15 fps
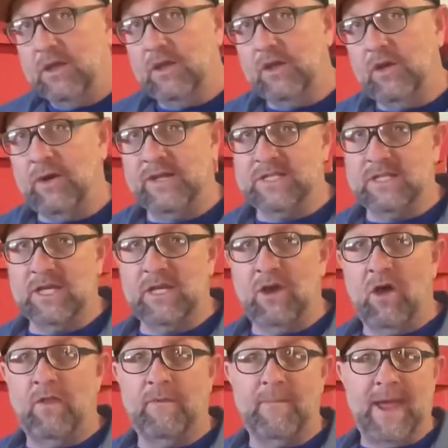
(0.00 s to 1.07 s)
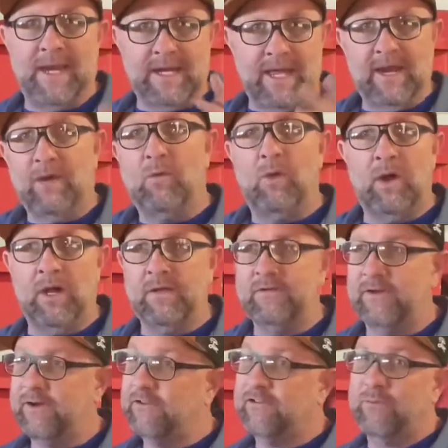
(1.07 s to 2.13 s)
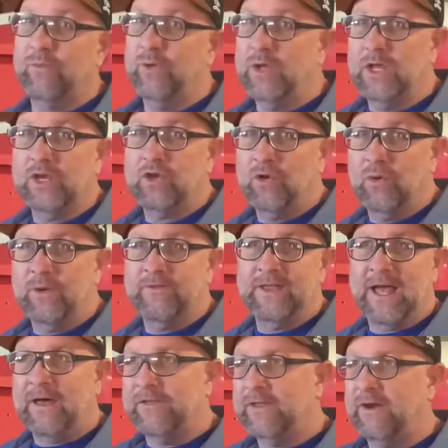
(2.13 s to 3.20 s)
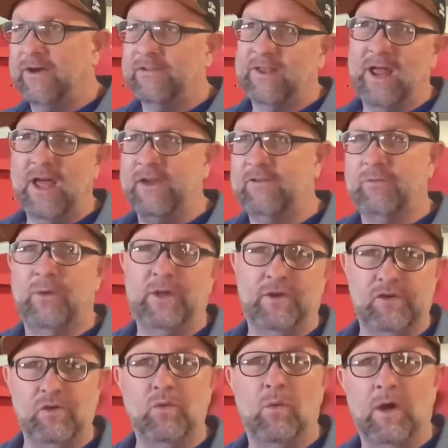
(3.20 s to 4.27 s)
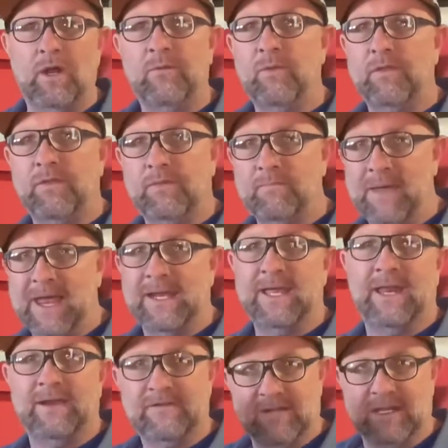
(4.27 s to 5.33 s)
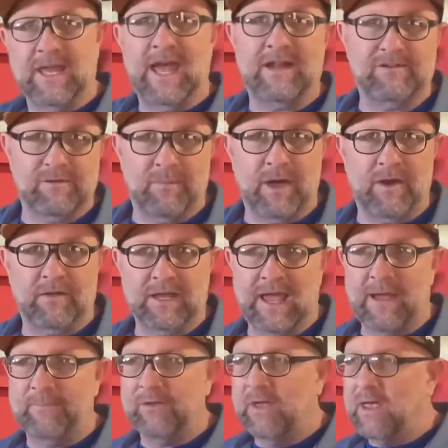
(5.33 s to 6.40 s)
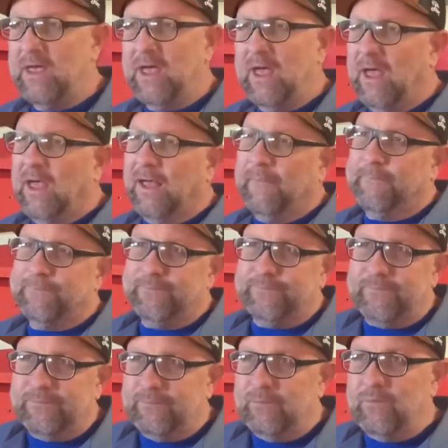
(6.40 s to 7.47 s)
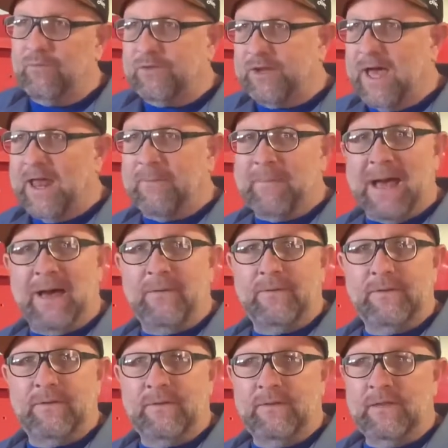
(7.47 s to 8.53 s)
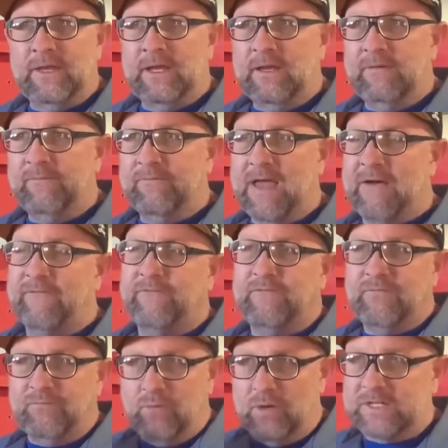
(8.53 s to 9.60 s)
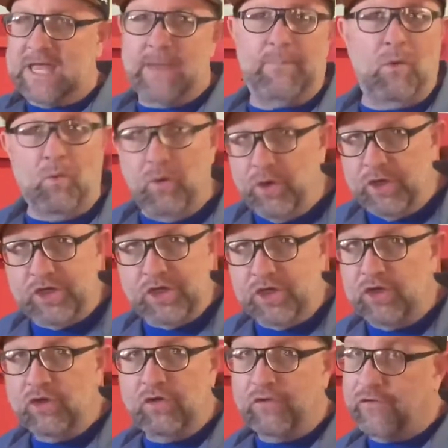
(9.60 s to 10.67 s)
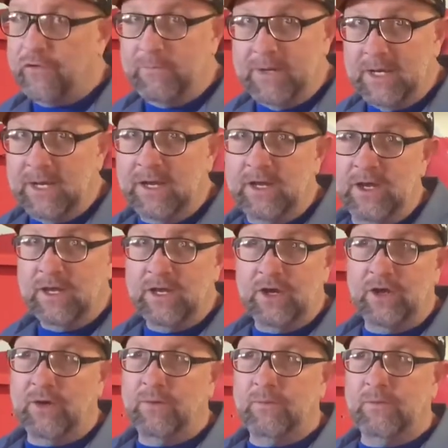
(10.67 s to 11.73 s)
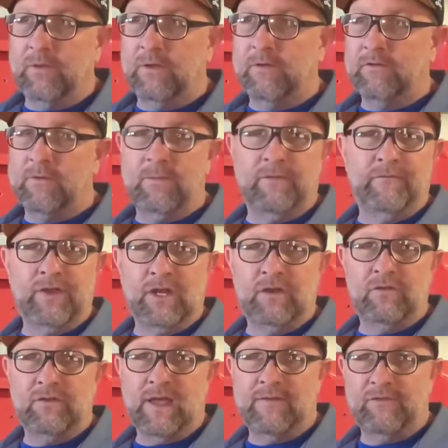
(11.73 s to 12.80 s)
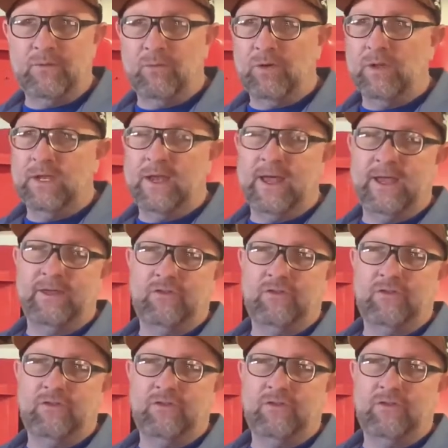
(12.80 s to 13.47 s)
You know, I seen all the magnetic ones, and there's some really cool ones out there. I said, I just want to do one with magnetics to catch the bottle caps. It's not about what type of wood you use for me. You know, some of the videos have some really nice